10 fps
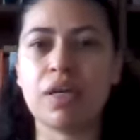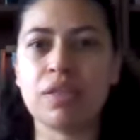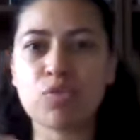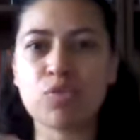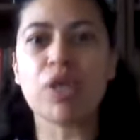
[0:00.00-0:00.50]

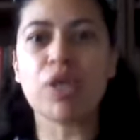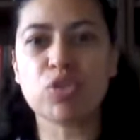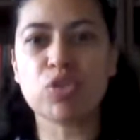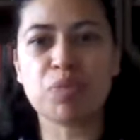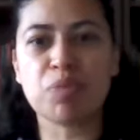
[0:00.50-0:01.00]
the
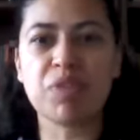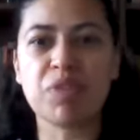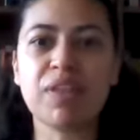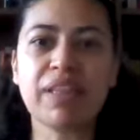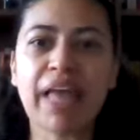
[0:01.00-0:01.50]
relationship
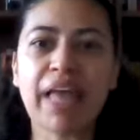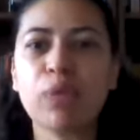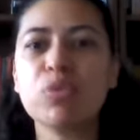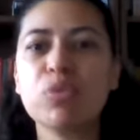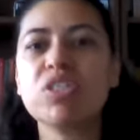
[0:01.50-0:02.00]
between
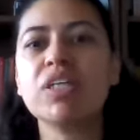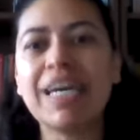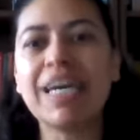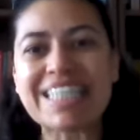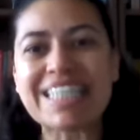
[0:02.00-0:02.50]
language and
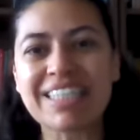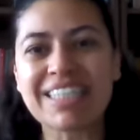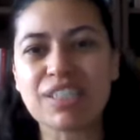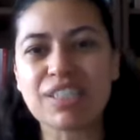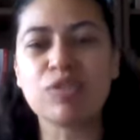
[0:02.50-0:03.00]

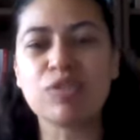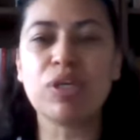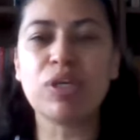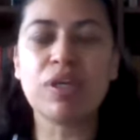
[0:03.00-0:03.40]
identity. So